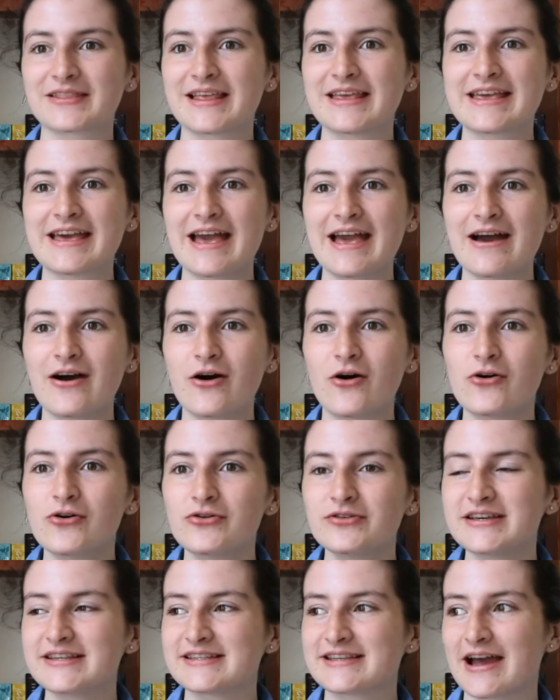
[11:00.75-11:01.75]
Like,
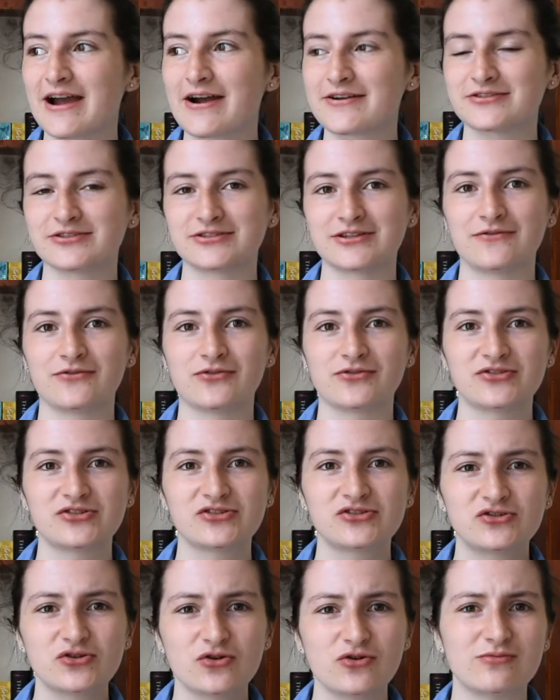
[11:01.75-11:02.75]
all these characters have got
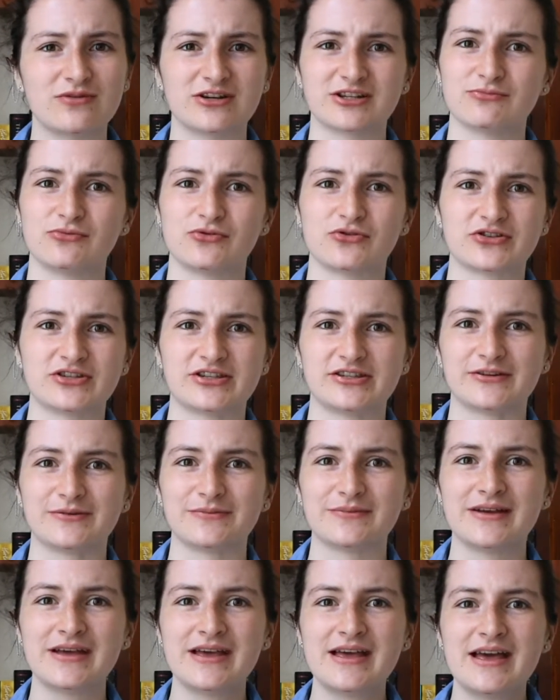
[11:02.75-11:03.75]
so much more to them,